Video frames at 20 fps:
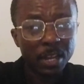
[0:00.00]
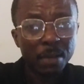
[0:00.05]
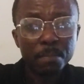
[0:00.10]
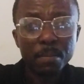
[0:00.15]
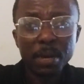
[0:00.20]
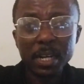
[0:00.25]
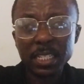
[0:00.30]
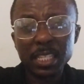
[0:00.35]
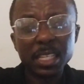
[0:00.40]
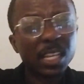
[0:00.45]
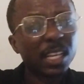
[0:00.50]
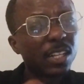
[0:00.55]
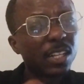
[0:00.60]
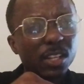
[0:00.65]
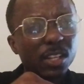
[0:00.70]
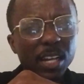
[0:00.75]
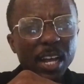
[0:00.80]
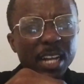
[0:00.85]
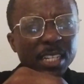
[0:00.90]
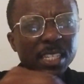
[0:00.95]
but
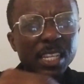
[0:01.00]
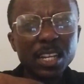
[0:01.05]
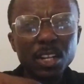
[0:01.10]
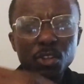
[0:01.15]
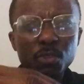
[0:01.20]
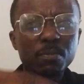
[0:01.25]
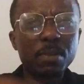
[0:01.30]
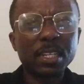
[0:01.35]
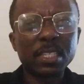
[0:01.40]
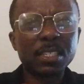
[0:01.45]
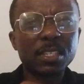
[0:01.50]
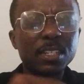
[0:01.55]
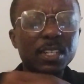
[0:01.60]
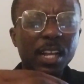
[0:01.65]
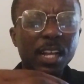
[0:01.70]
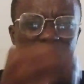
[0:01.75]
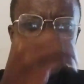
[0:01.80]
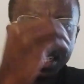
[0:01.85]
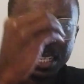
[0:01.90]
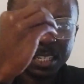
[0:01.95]
I think Lumba still
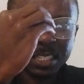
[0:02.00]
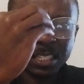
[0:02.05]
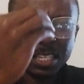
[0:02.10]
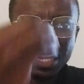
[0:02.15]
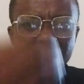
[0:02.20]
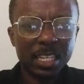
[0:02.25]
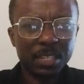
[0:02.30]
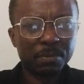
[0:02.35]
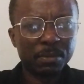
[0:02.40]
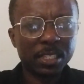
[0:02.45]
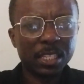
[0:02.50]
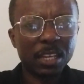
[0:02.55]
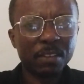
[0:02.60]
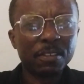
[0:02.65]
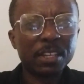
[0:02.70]
doesn't understand himself.